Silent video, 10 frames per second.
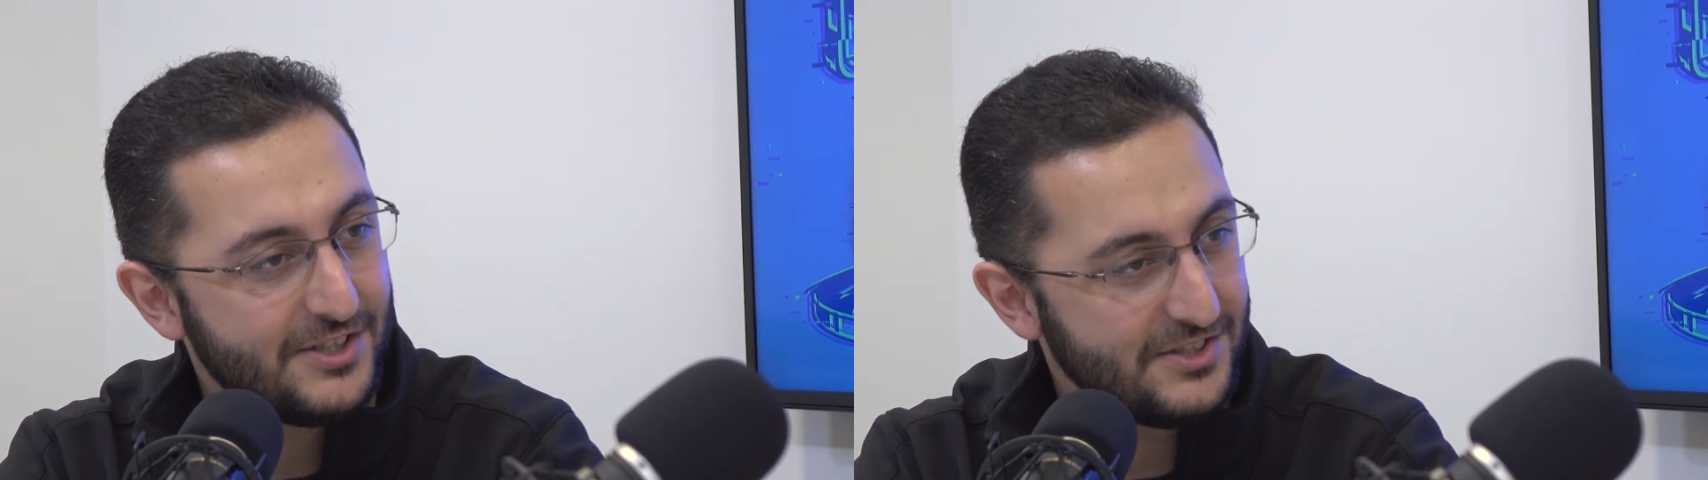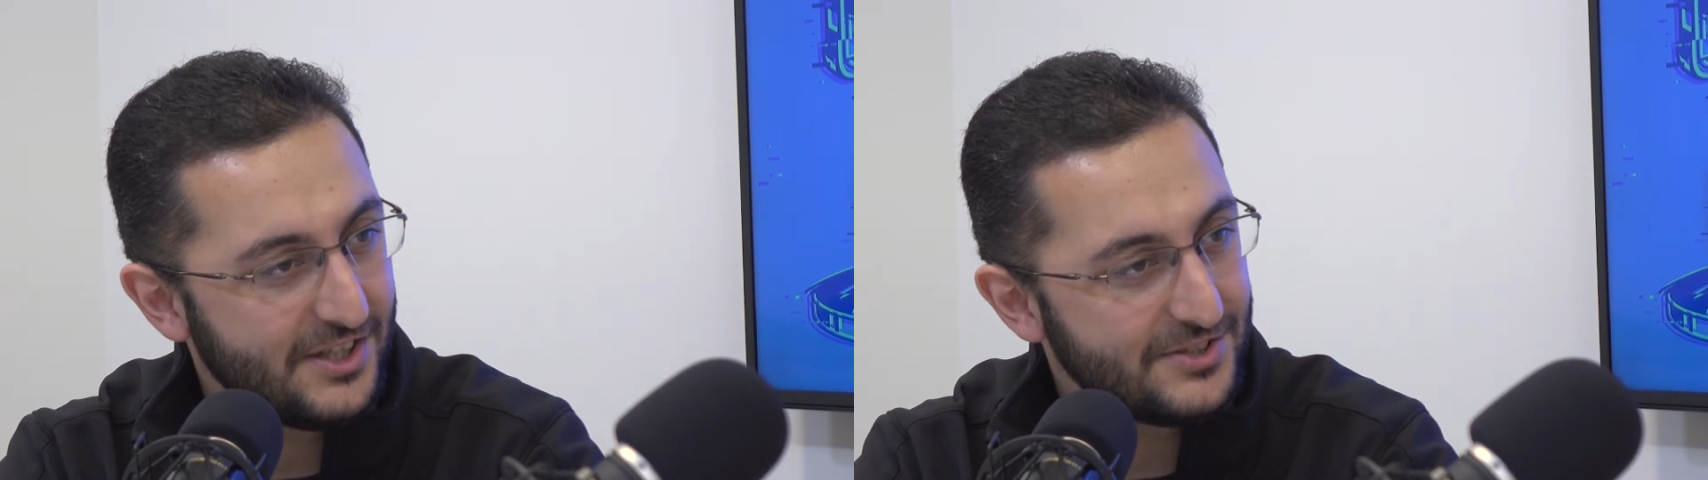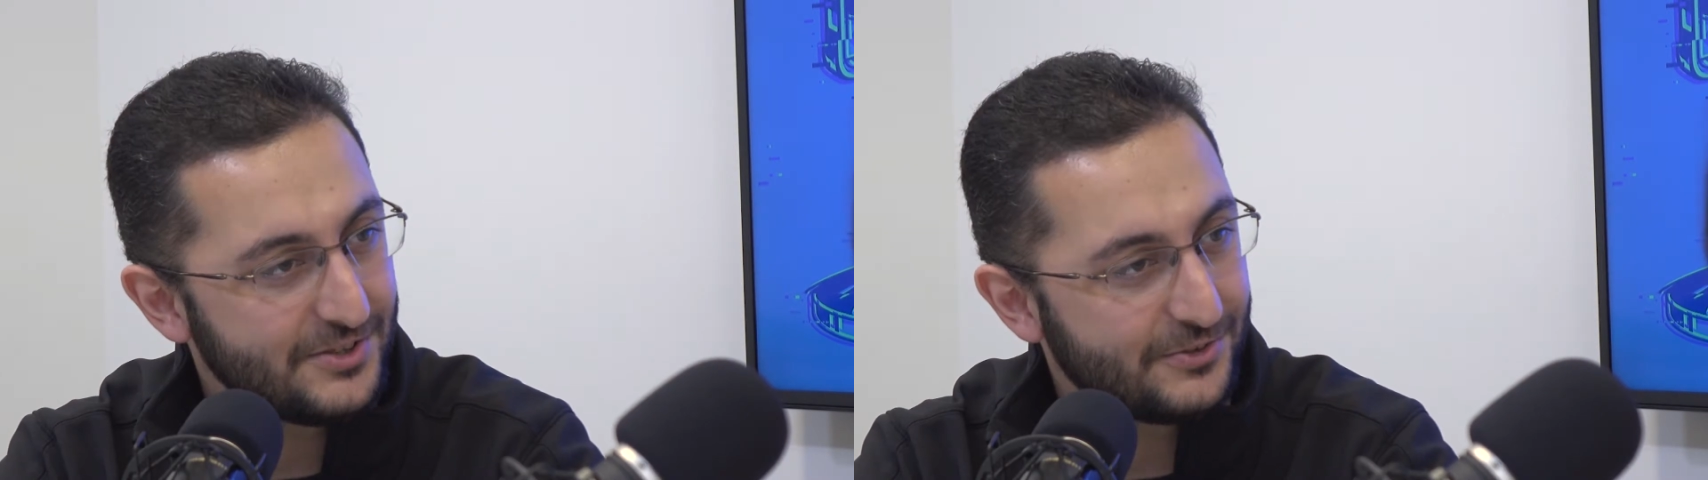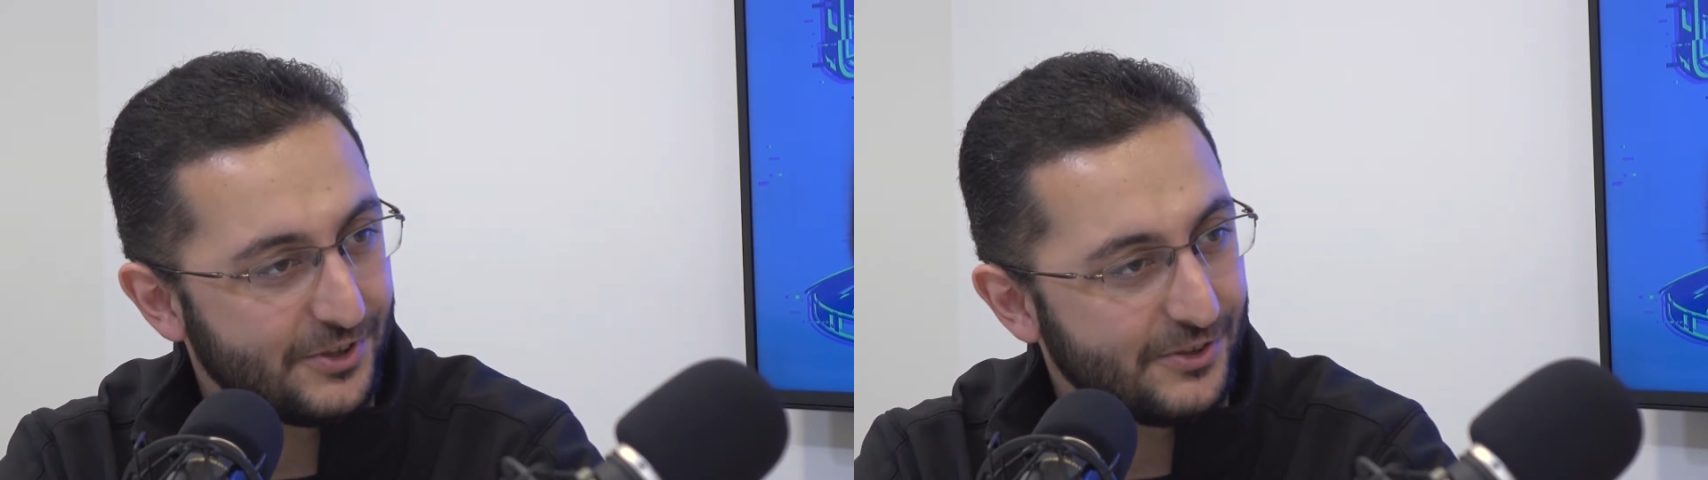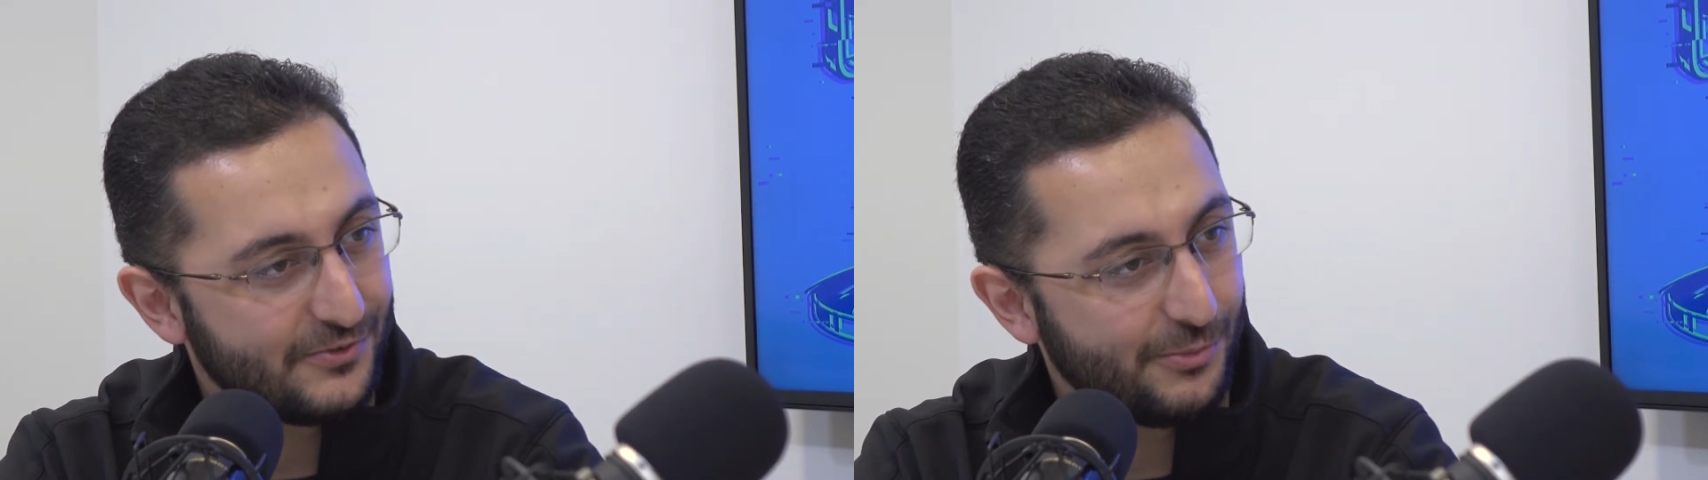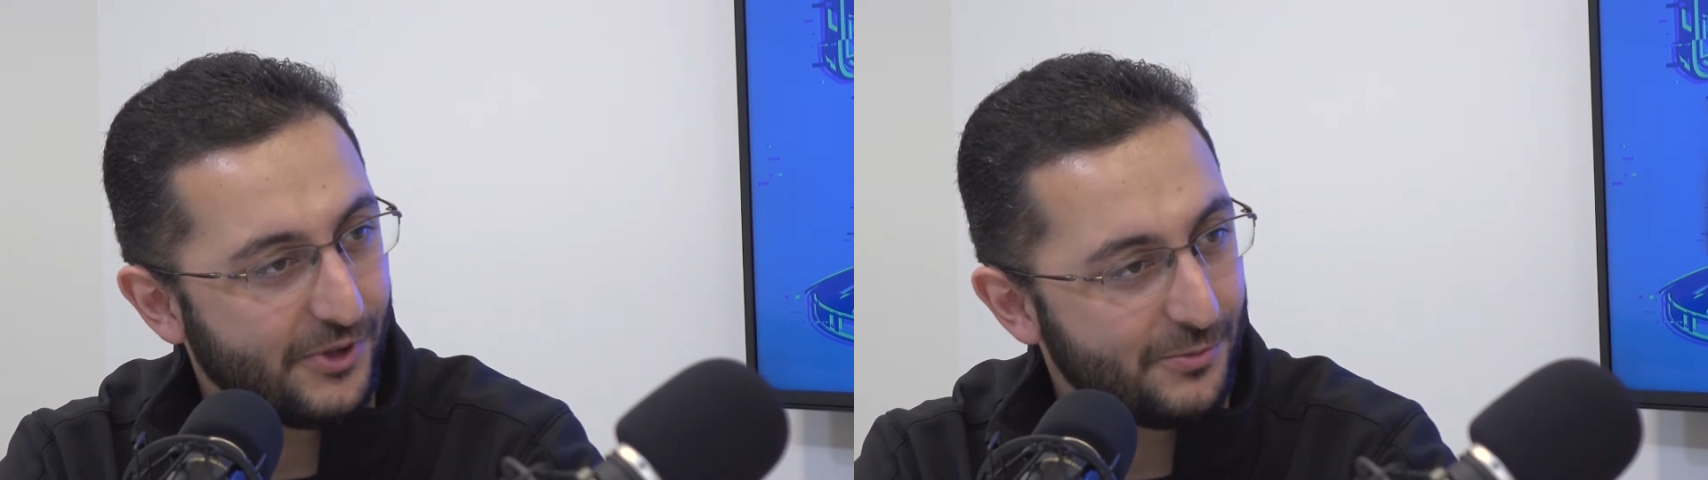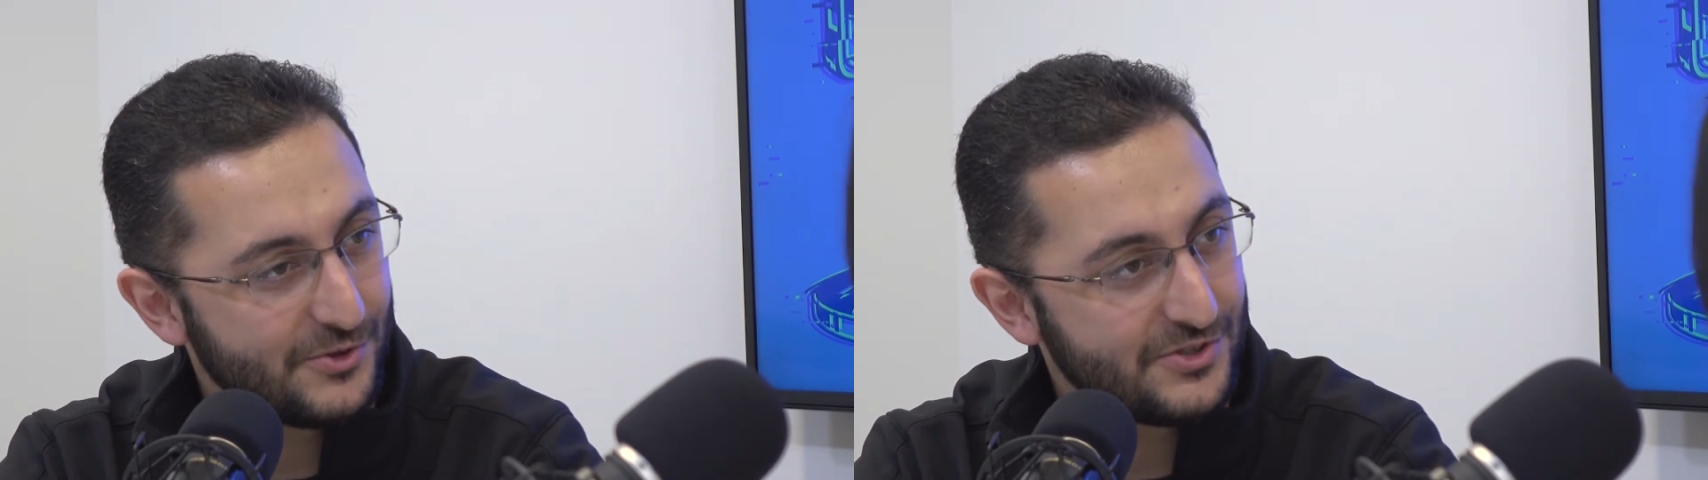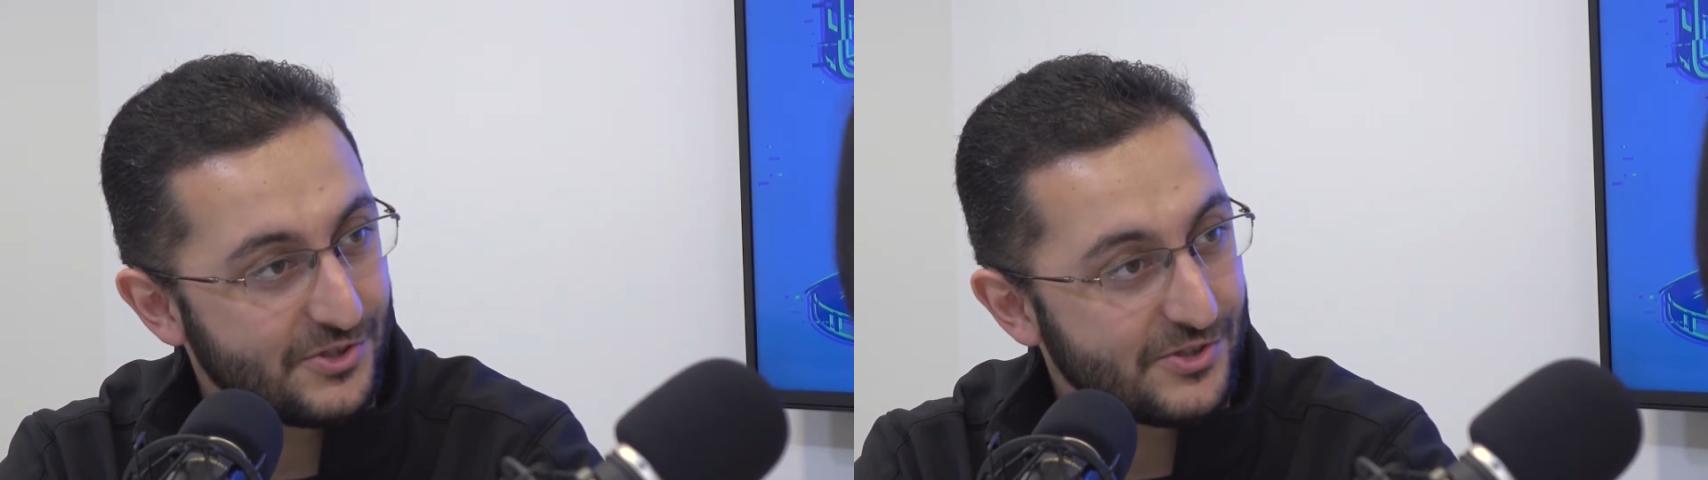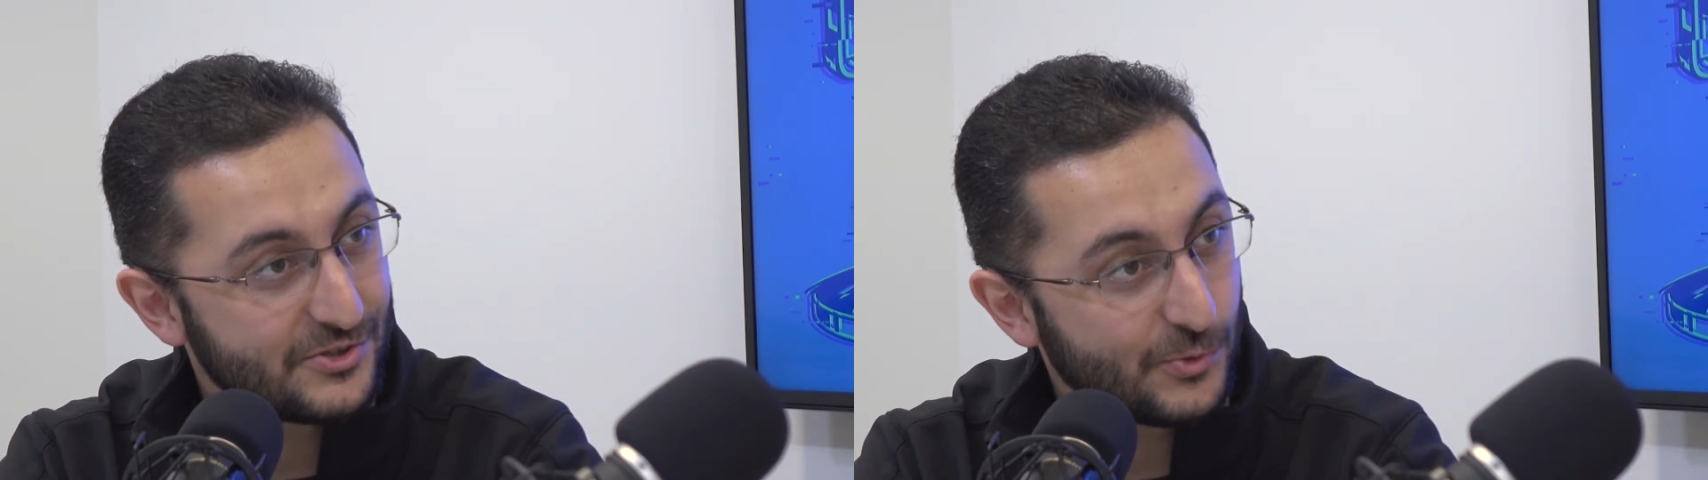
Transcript: CS degree from that prestigious